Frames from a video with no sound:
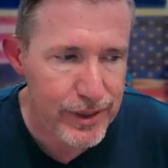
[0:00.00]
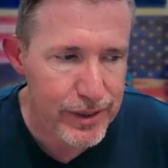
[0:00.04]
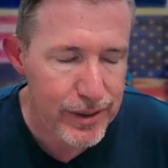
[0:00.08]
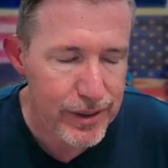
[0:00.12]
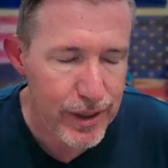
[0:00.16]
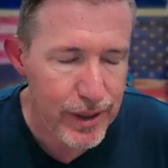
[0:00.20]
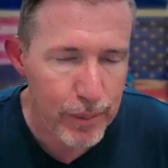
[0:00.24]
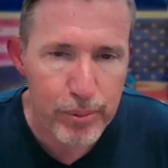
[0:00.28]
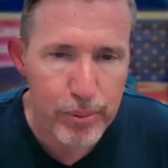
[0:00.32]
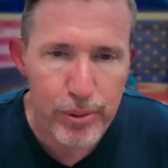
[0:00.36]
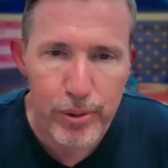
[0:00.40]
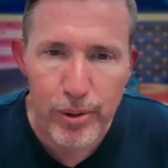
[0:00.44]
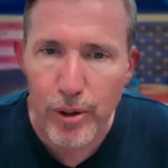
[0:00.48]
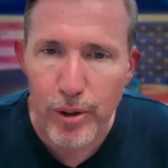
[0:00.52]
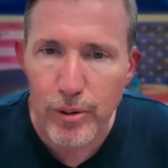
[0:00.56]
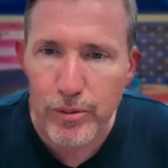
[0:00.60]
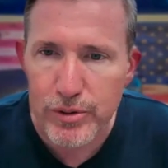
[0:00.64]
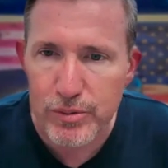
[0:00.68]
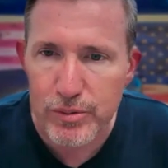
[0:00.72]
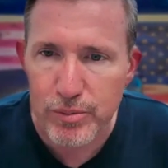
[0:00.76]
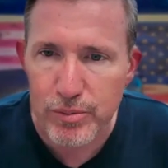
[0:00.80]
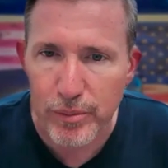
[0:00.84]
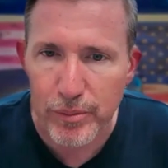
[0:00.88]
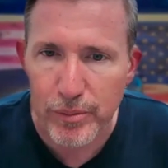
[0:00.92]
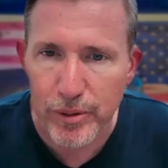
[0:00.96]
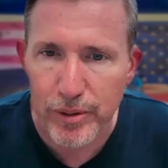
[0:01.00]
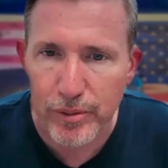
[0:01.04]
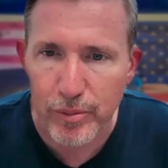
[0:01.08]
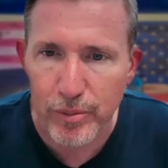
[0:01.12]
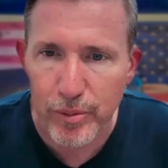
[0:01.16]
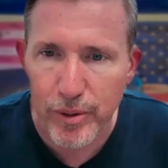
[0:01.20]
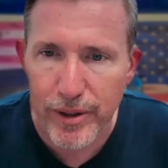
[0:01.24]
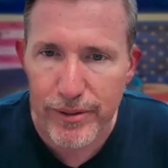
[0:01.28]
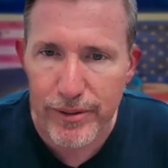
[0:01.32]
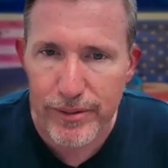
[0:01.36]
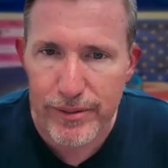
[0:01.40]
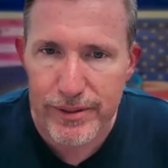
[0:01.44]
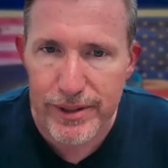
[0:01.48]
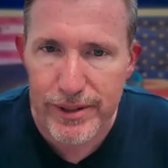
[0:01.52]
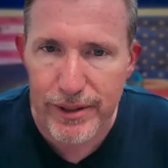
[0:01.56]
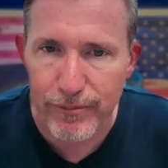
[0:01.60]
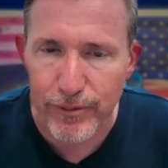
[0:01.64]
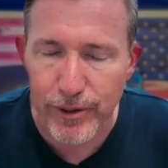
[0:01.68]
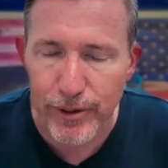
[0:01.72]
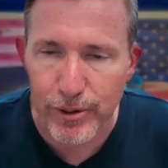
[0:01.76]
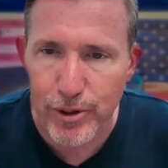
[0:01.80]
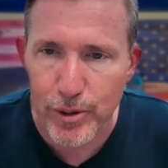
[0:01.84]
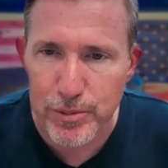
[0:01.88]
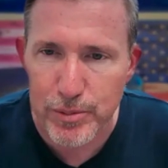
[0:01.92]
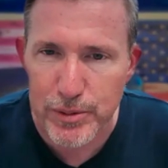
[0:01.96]
approach when we're with
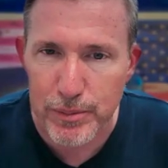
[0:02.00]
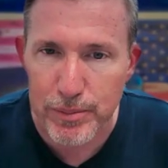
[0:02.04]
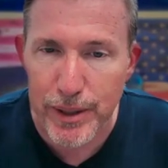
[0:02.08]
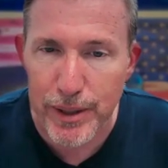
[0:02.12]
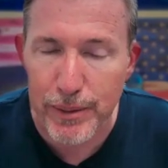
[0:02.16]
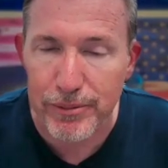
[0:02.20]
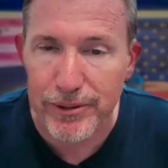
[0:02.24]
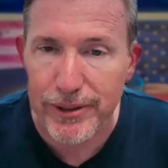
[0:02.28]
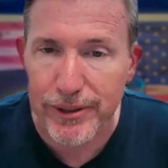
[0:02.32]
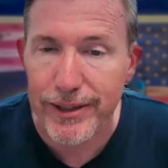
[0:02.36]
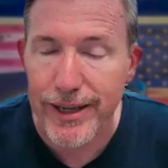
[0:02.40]
different groups of people.